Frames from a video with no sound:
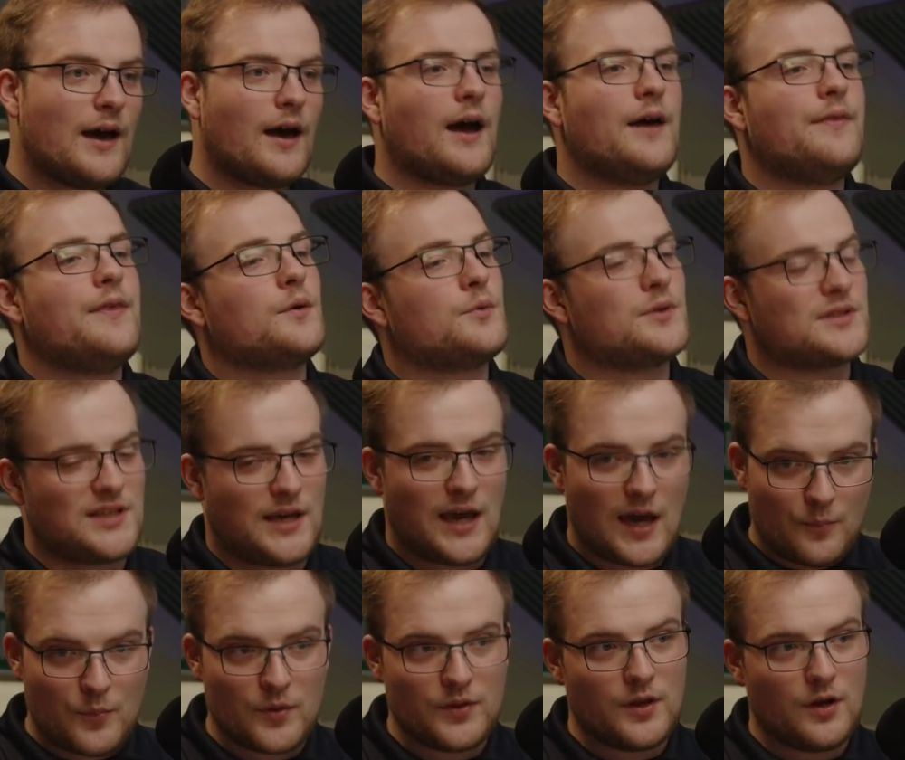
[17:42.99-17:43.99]
I think what's
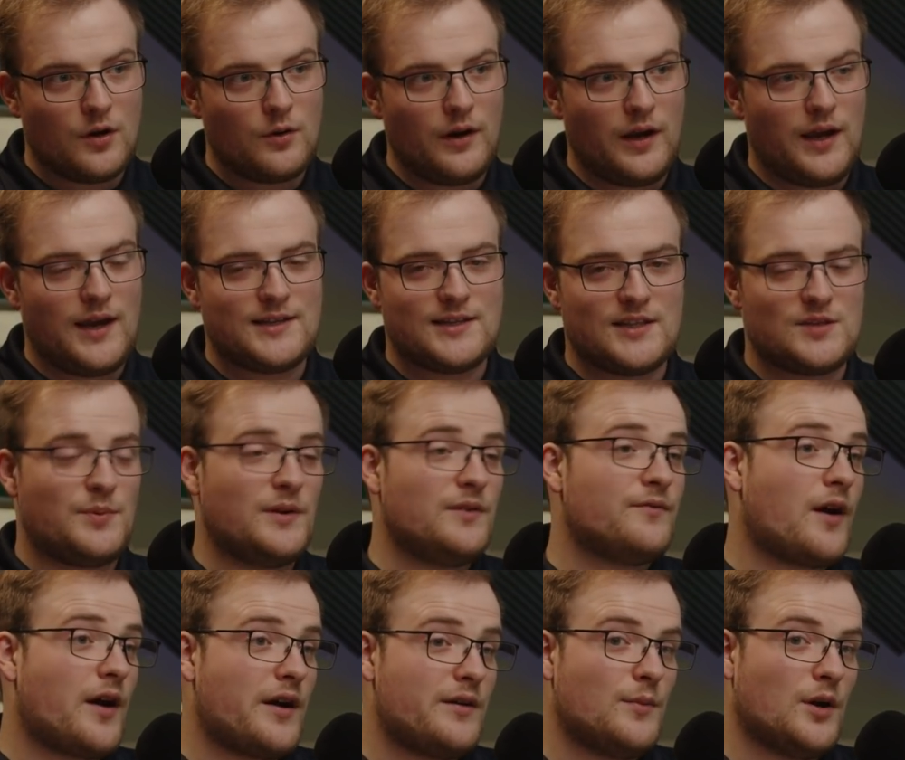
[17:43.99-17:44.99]
happened though is it's been
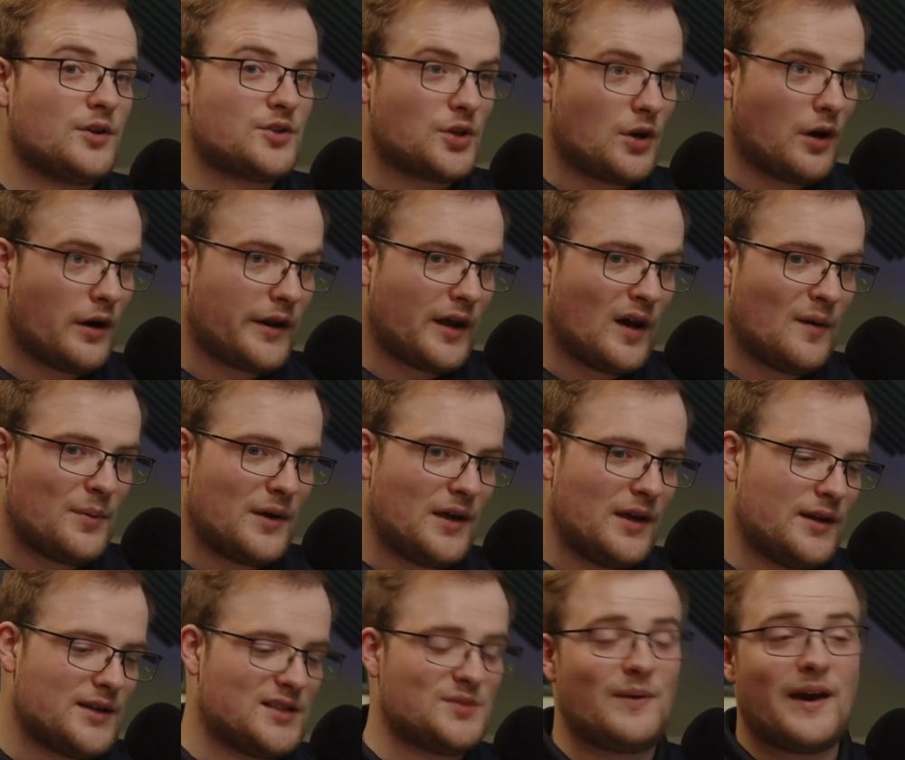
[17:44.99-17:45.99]
very much caught up
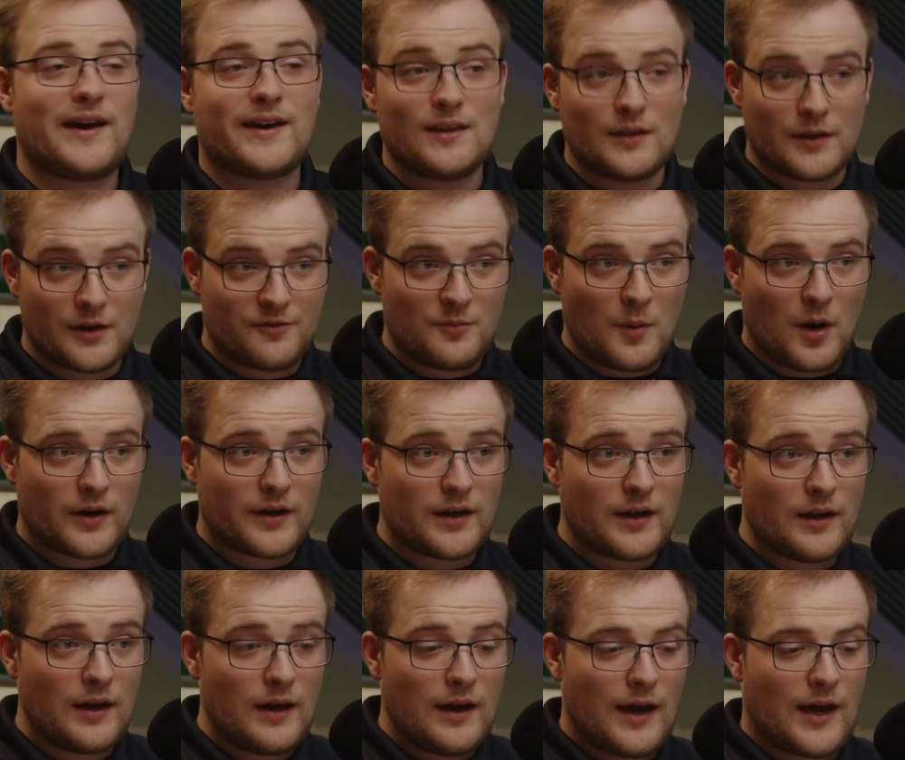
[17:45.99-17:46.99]
in a speculative
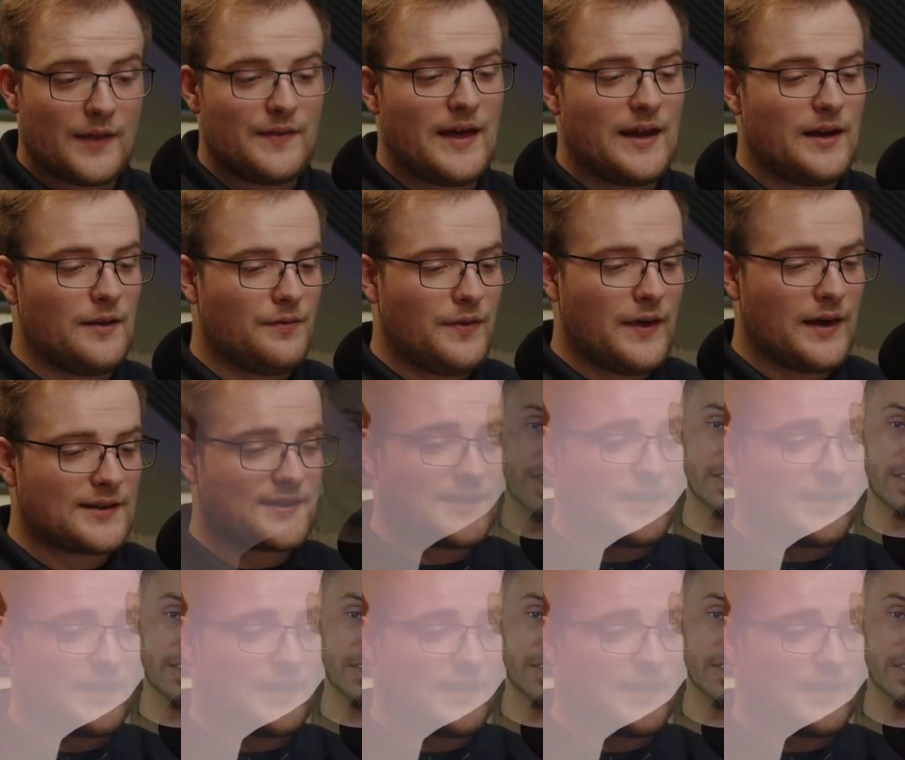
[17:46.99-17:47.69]
market and then in things